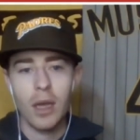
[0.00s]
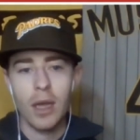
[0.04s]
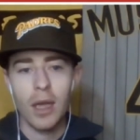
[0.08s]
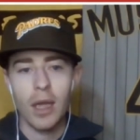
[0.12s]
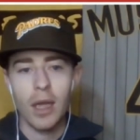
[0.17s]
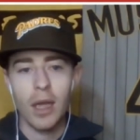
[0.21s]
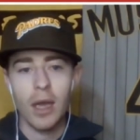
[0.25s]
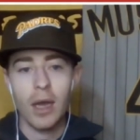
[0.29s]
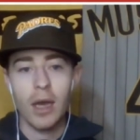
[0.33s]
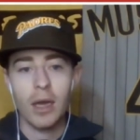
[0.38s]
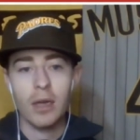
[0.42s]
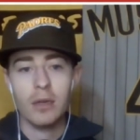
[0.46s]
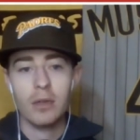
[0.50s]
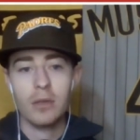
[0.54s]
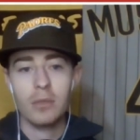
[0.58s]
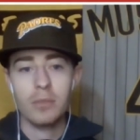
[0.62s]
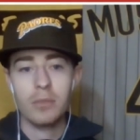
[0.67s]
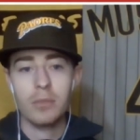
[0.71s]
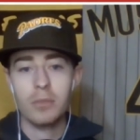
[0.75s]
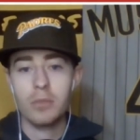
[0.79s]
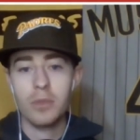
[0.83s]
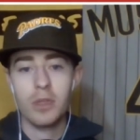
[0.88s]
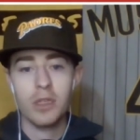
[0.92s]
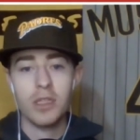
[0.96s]
And
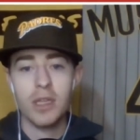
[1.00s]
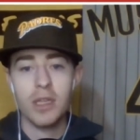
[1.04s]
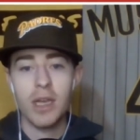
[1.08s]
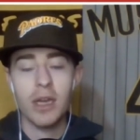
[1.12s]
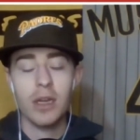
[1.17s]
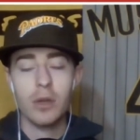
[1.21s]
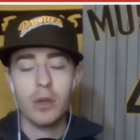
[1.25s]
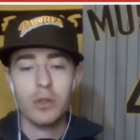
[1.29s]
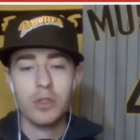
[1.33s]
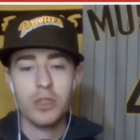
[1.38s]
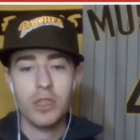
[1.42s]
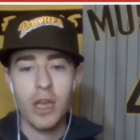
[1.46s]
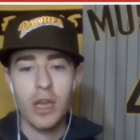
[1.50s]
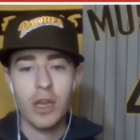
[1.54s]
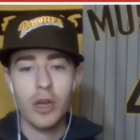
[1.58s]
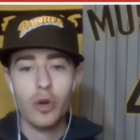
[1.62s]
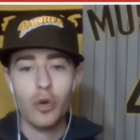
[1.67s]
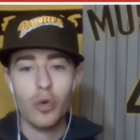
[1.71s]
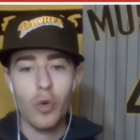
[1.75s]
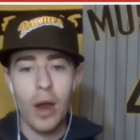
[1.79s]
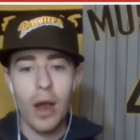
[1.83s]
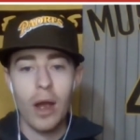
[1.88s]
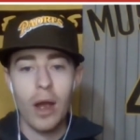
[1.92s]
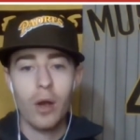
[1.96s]
the San Diego State
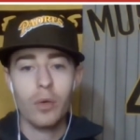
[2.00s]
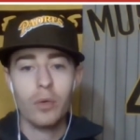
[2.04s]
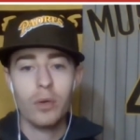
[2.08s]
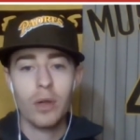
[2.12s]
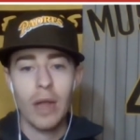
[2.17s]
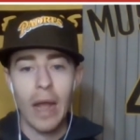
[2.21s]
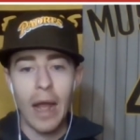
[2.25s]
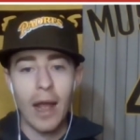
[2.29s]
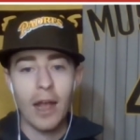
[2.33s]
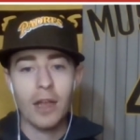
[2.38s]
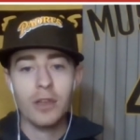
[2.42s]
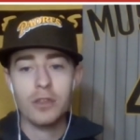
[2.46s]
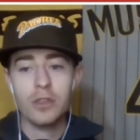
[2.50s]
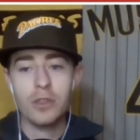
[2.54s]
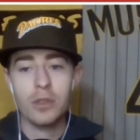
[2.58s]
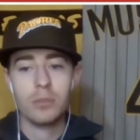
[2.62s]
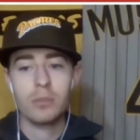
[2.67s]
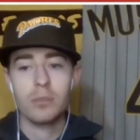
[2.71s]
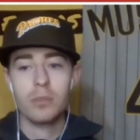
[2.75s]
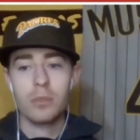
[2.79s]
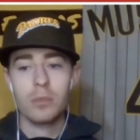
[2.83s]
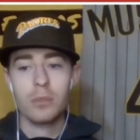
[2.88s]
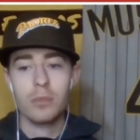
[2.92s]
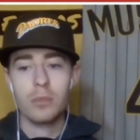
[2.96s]
crowd has
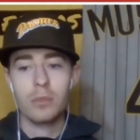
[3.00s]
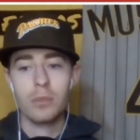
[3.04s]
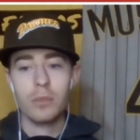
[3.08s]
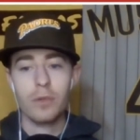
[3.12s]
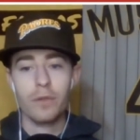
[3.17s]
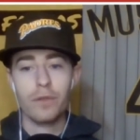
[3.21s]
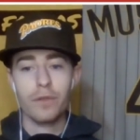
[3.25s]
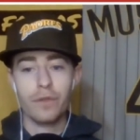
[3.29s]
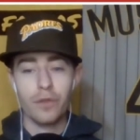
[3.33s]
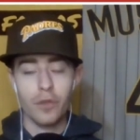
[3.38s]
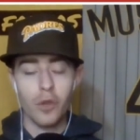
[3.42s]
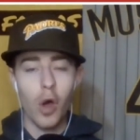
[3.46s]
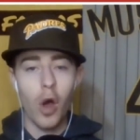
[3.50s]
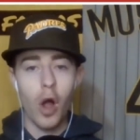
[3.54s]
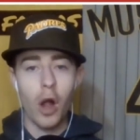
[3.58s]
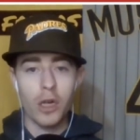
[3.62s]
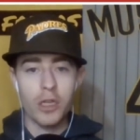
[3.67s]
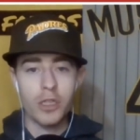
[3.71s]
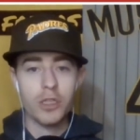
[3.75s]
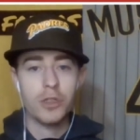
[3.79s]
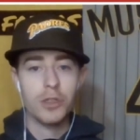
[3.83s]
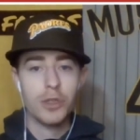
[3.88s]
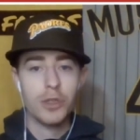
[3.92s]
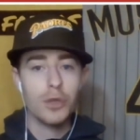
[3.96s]

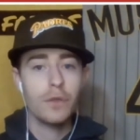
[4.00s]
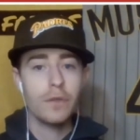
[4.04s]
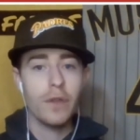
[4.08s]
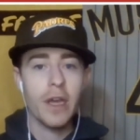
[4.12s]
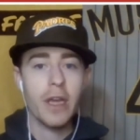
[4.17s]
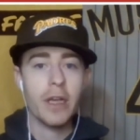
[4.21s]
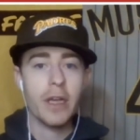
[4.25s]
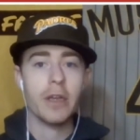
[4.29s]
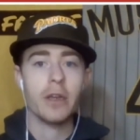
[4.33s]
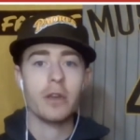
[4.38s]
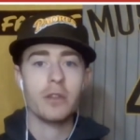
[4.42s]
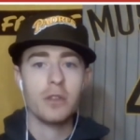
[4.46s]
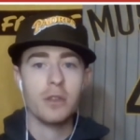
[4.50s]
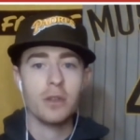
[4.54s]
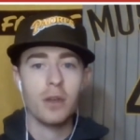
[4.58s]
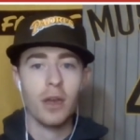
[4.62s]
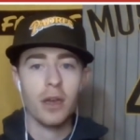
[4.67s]
flocked to Vegas.